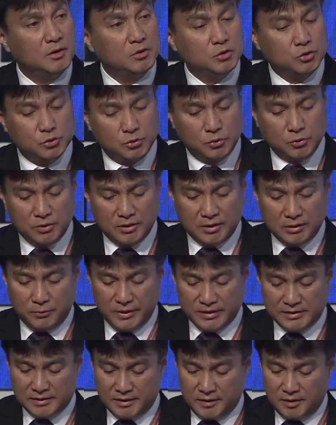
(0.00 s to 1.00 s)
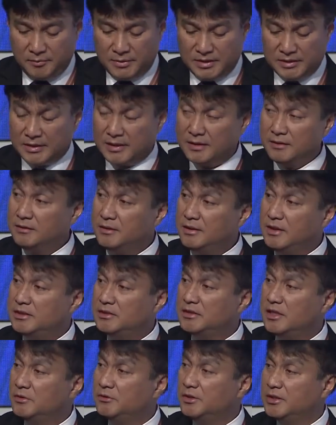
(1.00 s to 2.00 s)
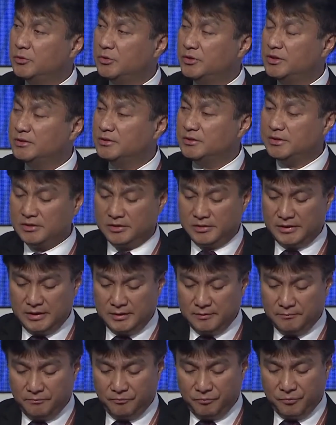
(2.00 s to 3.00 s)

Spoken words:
to West Kalimantan in January 2016,